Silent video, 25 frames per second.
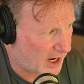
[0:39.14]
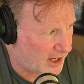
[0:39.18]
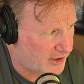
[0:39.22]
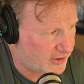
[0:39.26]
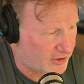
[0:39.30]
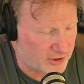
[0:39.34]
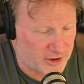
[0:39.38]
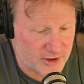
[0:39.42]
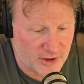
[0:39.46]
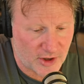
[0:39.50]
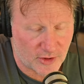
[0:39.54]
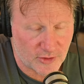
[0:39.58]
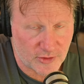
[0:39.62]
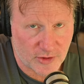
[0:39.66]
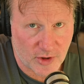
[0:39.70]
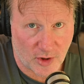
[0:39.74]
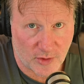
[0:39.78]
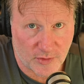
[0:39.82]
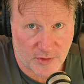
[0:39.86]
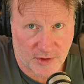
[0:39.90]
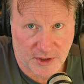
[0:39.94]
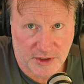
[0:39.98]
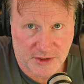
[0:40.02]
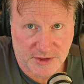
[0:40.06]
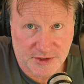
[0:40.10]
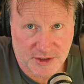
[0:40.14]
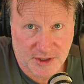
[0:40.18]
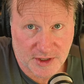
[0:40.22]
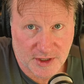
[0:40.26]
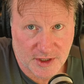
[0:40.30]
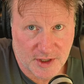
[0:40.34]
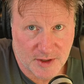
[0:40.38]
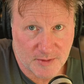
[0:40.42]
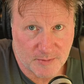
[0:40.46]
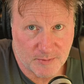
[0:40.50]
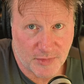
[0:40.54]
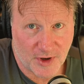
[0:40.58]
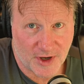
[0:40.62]
I know you don't know this,
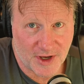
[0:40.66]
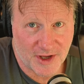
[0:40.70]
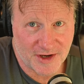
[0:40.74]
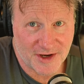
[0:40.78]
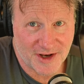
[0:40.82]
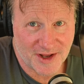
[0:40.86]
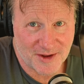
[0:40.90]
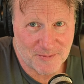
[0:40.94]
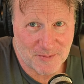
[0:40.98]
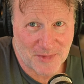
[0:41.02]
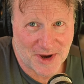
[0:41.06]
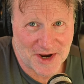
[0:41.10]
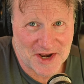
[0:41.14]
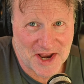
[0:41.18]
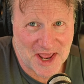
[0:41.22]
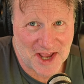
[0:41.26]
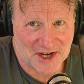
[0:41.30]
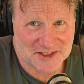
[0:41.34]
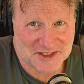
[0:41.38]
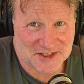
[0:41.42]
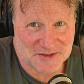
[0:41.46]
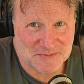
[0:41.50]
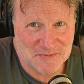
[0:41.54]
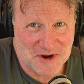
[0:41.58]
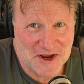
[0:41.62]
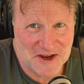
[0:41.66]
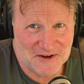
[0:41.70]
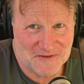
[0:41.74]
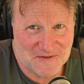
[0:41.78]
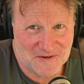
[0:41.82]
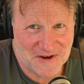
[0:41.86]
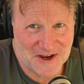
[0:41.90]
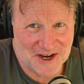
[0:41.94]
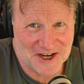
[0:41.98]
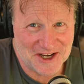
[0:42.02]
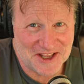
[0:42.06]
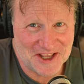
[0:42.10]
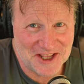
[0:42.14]
but my next
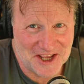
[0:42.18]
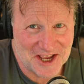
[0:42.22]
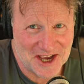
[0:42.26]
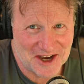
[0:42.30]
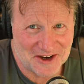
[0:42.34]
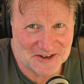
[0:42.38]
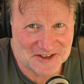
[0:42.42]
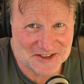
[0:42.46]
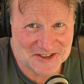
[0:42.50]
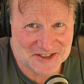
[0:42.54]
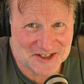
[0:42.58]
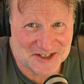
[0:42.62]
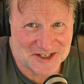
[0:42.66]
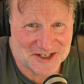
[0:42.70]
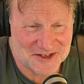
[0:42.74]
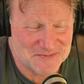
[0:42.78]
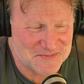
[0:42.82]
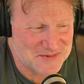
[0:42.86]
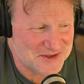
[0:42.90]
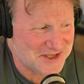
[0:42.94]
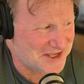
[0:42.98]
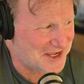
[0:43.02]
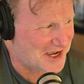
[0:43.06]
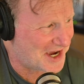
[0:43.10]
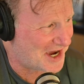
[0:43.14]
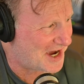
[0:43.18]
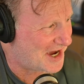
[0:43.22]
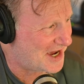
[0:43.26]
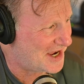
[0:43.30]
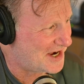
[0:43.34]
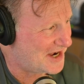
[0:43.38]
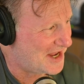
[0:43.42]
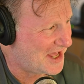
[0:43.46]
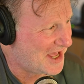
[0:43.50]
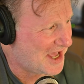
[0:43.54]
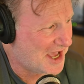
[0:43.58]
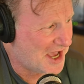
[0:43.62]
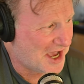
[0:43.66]
video is going to be
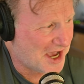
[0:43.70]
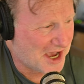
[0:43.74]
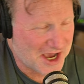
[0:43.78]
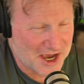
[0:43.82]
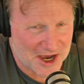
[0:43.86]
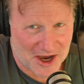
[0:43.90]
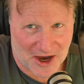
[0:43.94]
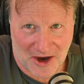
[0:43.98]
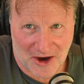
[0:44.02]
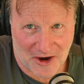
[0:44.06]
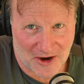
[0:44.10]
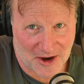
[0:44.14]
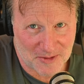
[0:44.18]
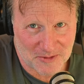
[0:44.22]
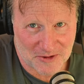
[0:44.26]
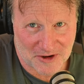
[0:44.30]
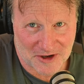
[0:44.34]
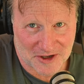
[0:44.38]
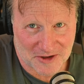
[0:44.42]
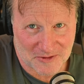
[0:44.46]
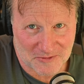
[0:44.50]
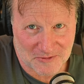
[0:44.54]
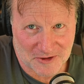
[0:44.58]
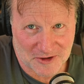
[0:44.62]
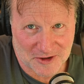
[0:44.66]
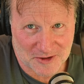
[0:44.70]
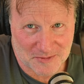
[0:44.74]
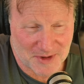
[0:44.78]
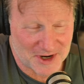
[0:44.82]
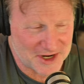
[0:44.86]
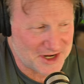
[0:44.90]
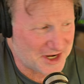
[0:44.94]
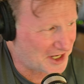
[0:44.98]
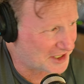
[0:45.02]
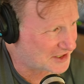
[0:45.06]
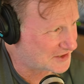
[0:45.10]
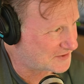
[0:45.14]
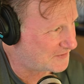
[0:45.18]
on, I'm going to ruin my
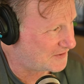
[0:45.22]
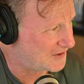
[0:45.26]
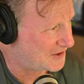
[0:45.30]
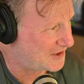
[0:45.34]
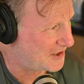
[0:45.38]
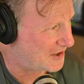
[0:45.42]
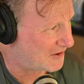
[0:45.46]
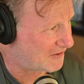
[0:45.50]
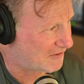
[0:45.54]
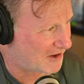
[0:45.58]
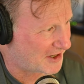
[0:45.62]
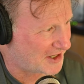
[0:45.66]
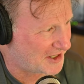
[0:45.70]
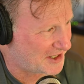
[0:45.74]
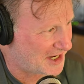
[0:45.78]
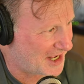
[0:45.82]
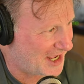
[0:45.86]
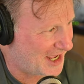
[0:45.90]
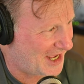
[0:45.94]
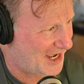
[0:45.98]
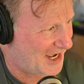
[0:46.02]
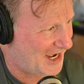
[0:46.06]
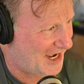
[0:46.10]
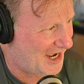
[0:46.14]
next video right now.